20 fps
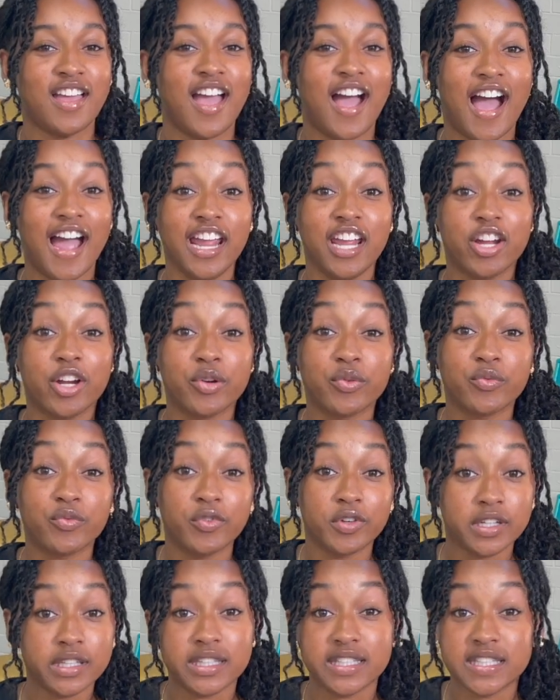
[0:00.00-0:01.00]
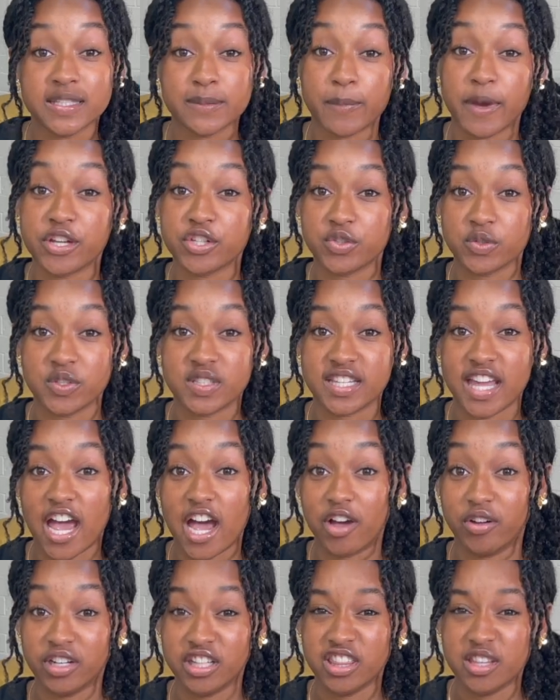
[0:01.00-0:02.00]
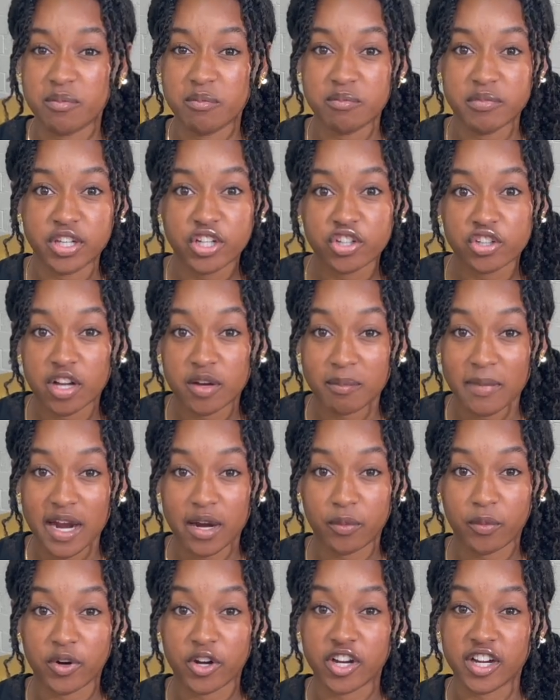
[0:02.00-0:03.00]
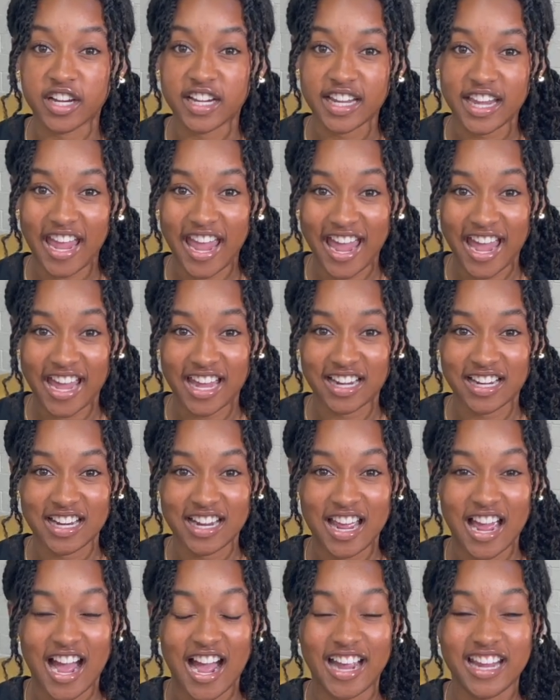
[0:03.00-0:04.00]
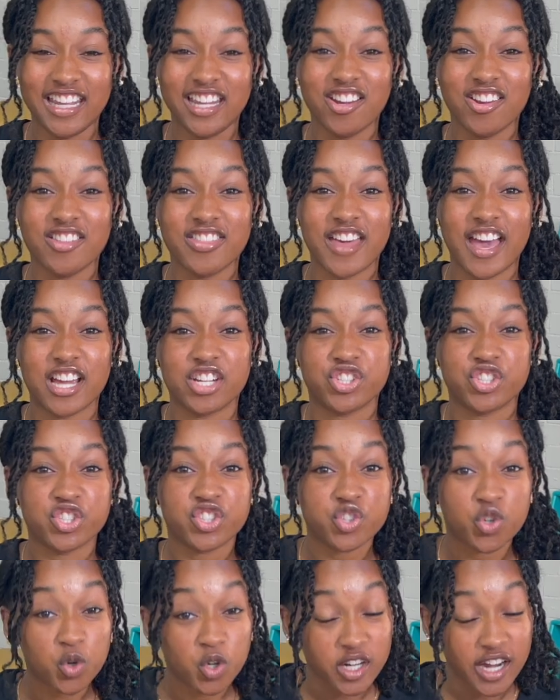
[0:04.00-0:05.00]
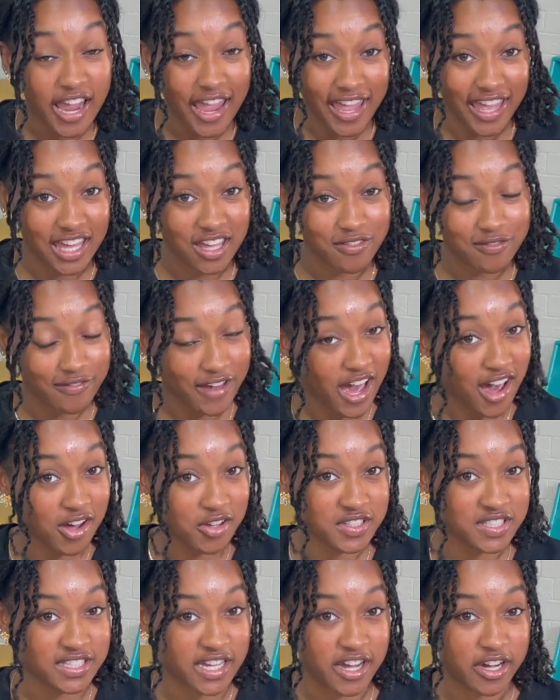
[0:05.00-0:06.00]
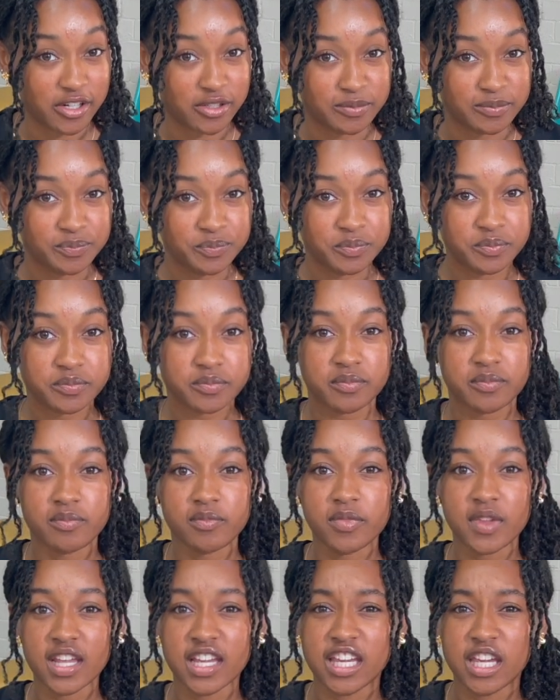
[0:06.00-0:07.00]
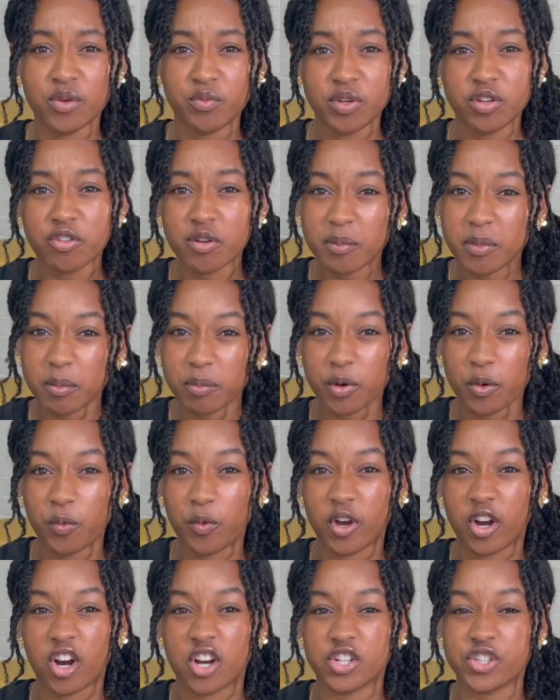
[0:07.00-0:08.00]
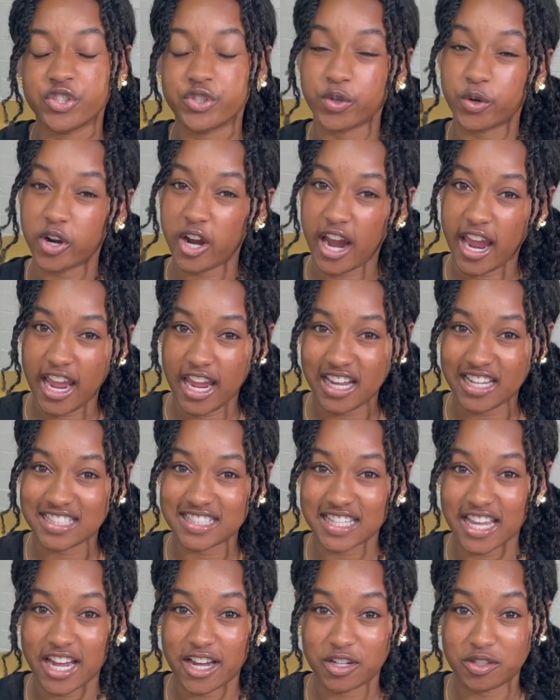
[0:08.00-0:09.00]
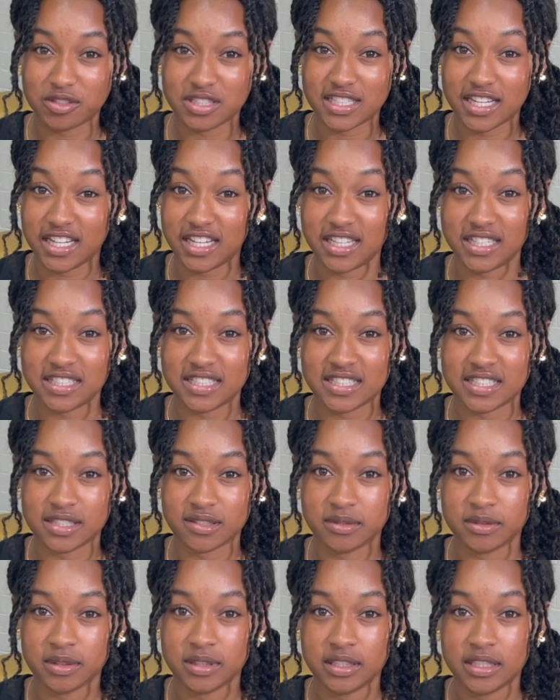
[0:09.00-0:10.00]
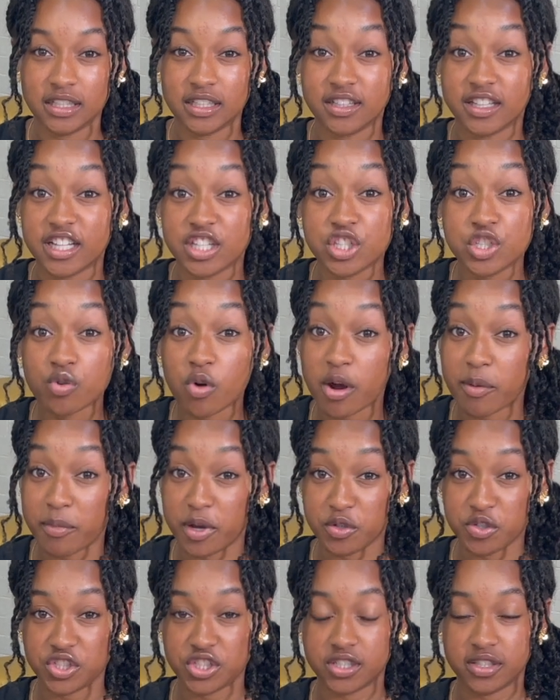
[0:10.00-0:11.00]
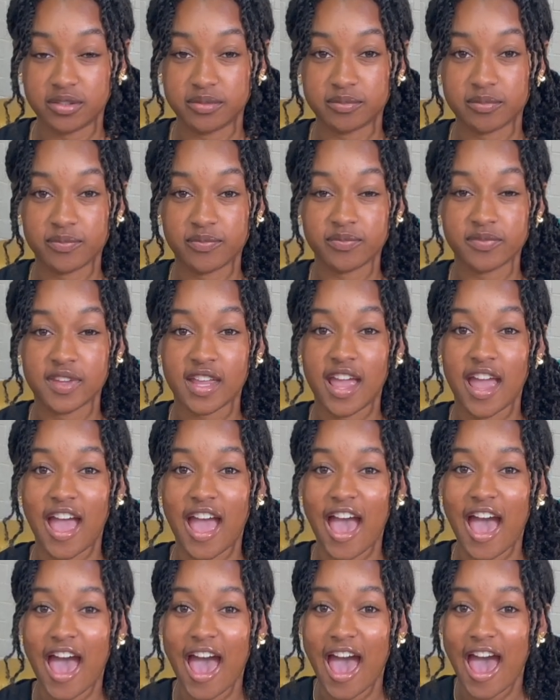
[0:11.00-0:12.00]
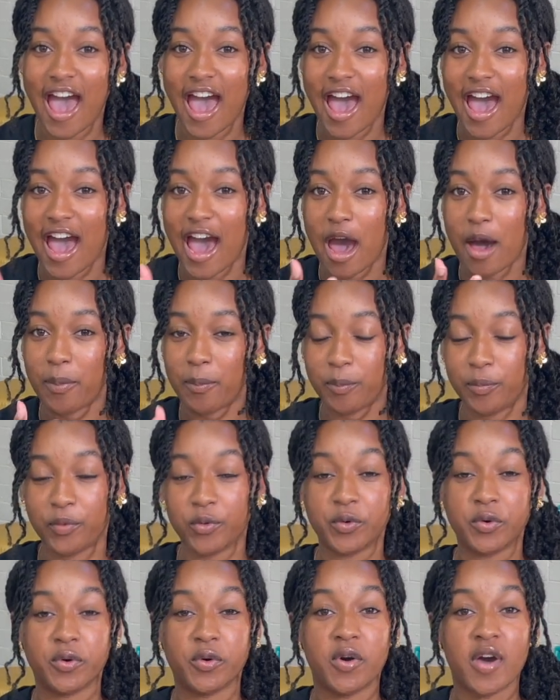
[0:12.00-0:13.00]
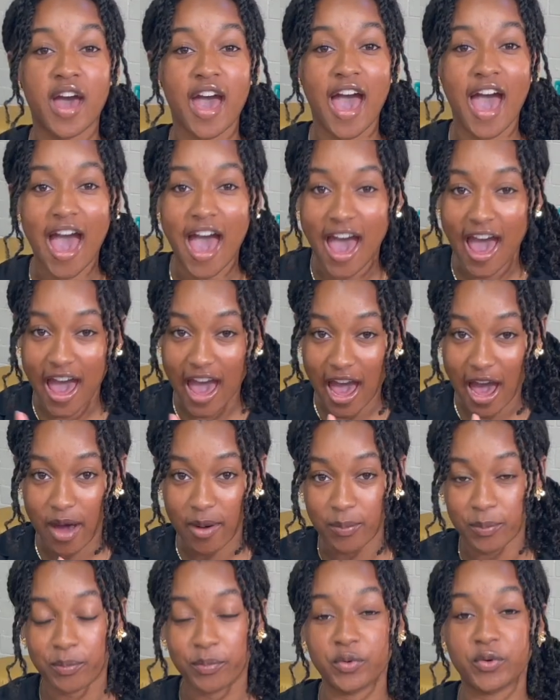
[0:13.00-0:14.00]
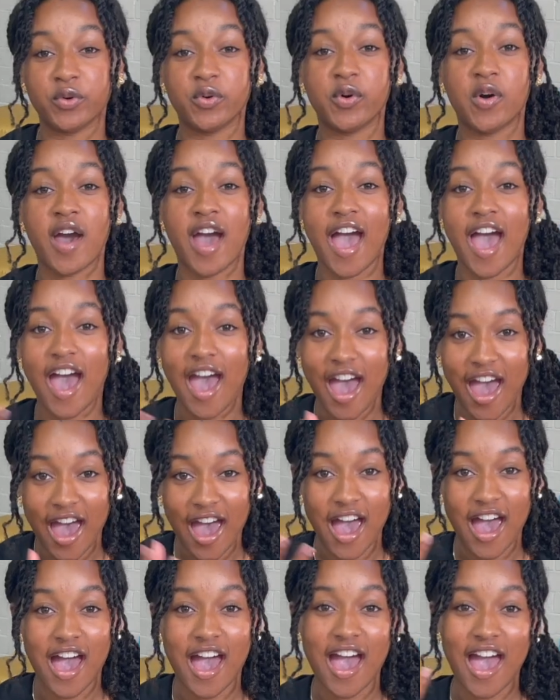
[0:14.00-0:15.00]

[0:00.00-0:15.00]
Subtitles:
I hear a really special sound in the middle of my word, cat. I hear that short A vowel sound. Can we remember what our short A sound says? Let's do our motion. Apple, apple, at.